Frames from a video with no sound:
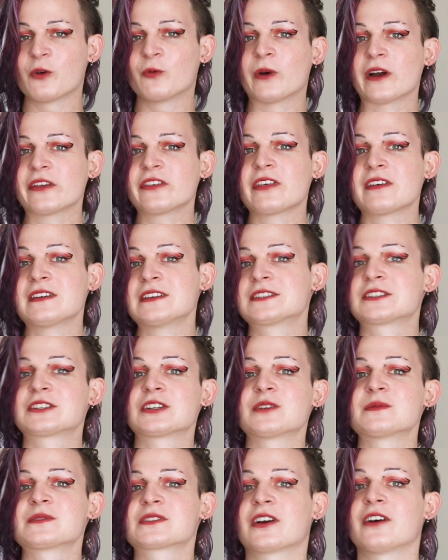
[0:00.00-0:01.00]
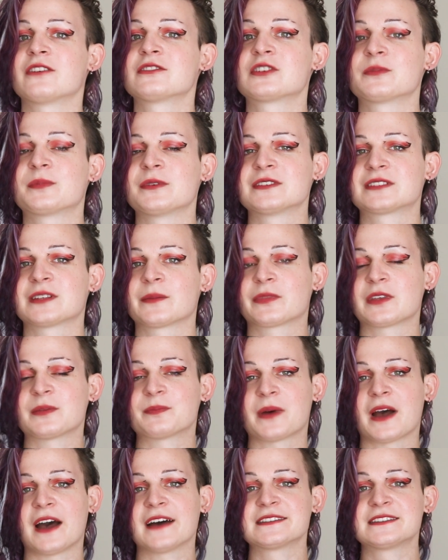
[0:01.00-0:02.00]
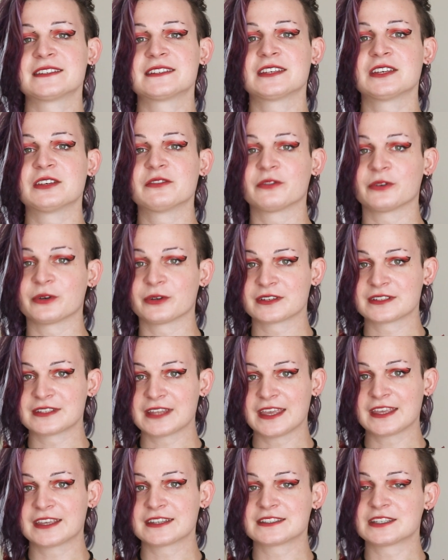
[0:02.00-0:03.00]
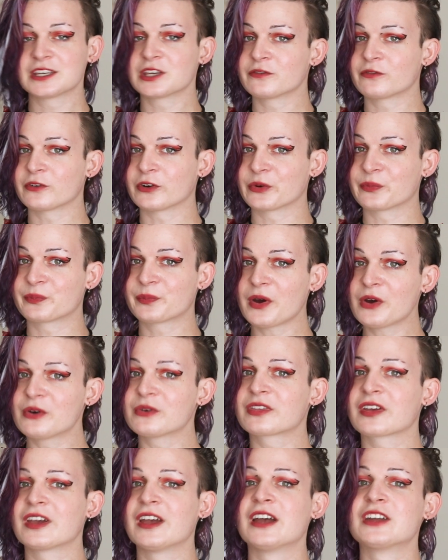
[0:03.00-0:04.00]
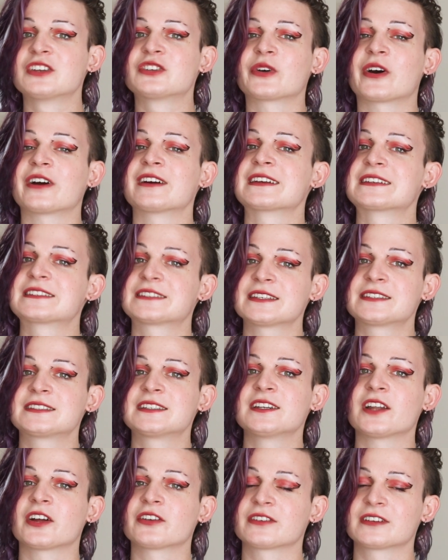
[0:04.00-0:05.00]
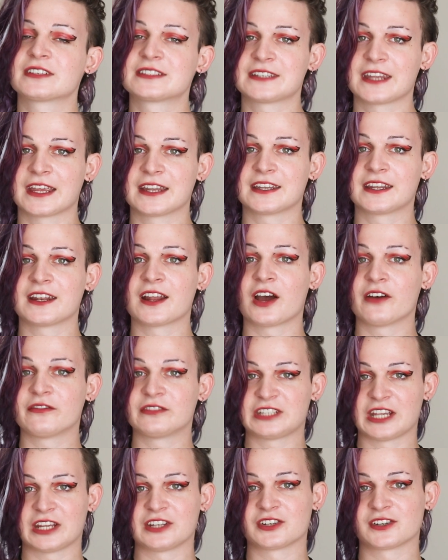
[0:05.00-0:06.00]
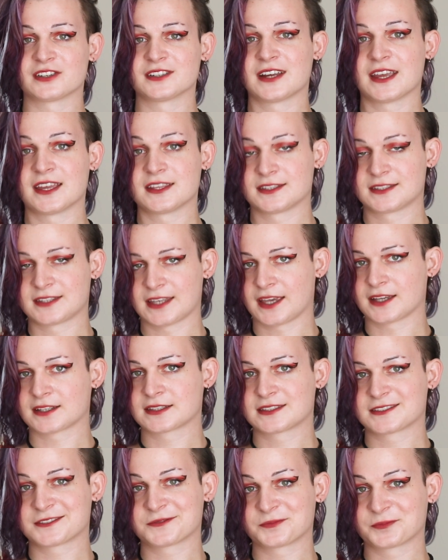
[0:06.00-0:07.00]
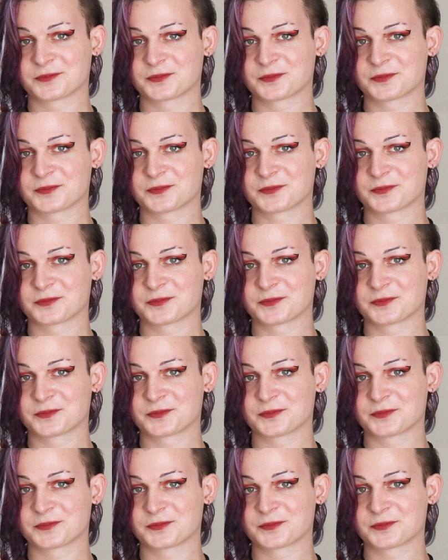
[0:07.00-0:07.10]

whether these terms contribute something positive or negative or both to our existing understanding of gender and sex.